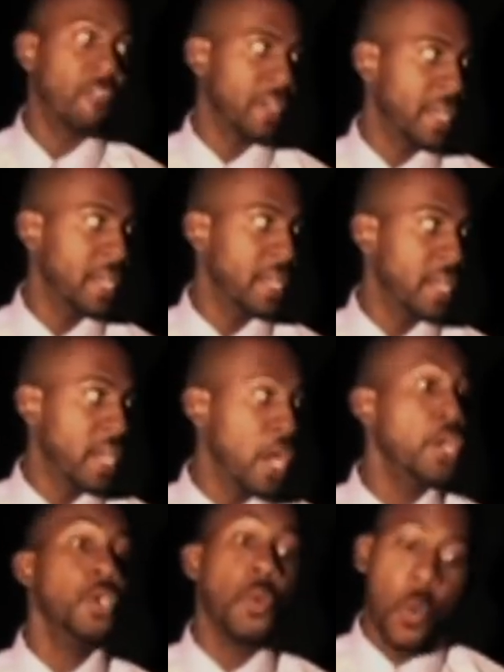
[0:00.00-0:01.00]
arrogant,
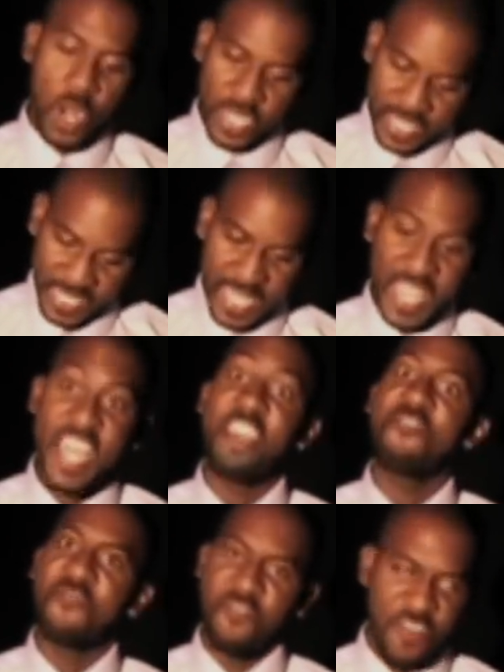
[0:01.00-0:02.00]
you are
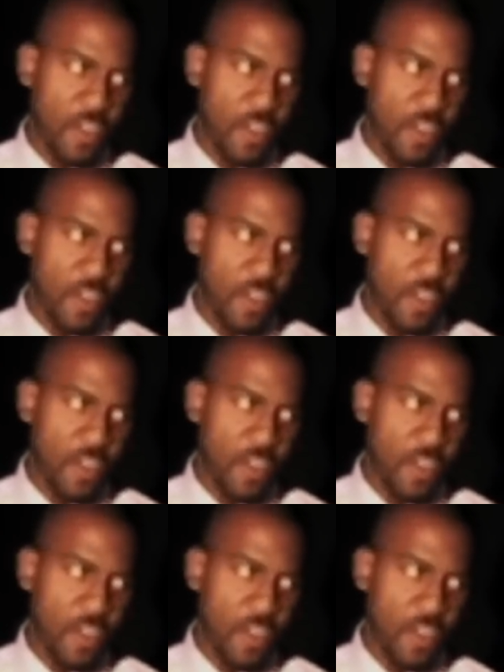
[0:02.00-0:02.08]
singing